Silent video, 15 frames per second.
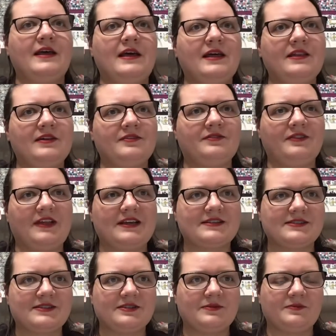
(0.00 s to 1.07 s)
Hello,
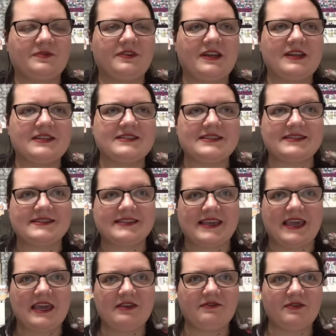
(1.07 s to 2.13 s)
Flosstube friends. It's
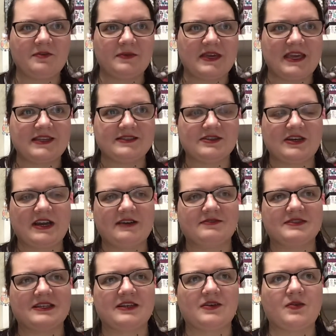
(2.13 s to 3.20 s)
Kate from Kate's
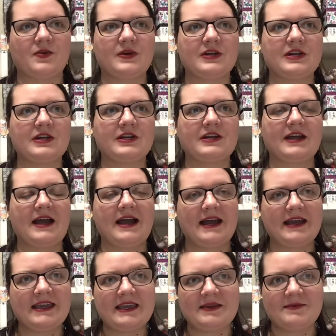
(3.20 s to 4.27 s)
Crafting Corner.
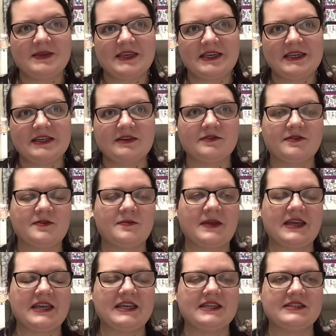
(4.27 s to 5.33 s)
I am here for my
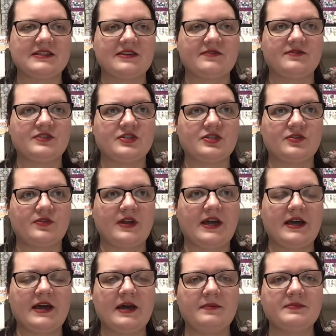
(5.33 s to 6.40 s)
end of June
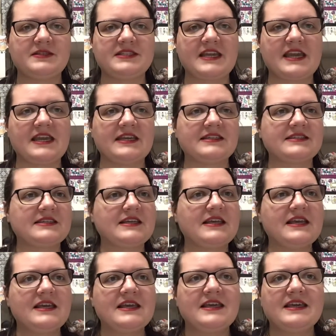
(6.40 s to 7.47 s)
update.
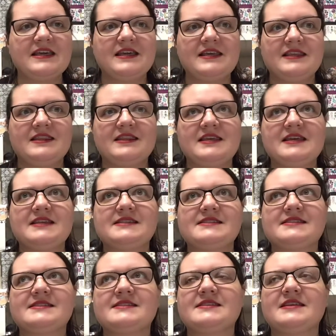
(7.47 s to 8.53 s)

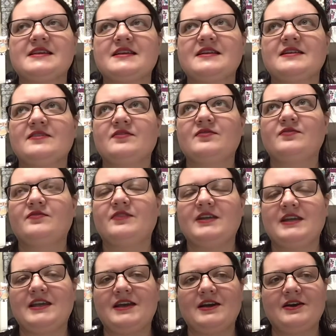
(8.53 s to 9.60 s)
This
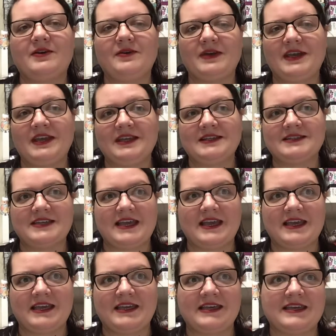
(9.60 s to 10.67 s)
video and
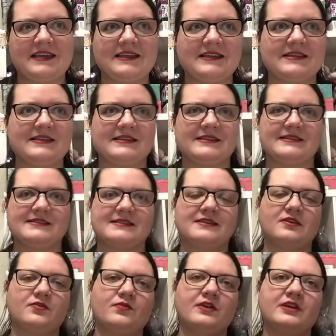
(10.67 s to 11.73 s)
day is
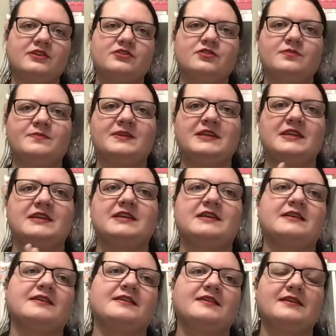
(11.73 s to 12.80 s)
going to
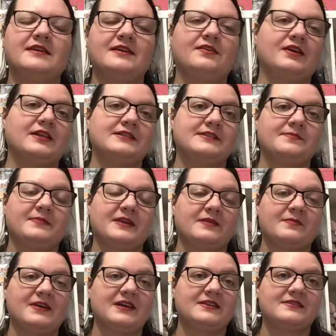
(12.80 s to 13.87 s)
be, it's a big
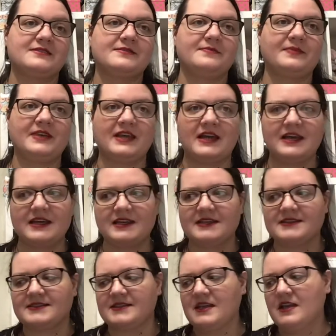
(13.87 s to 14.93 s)
mess
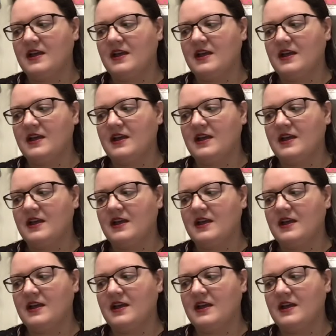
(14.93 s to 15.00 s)
because,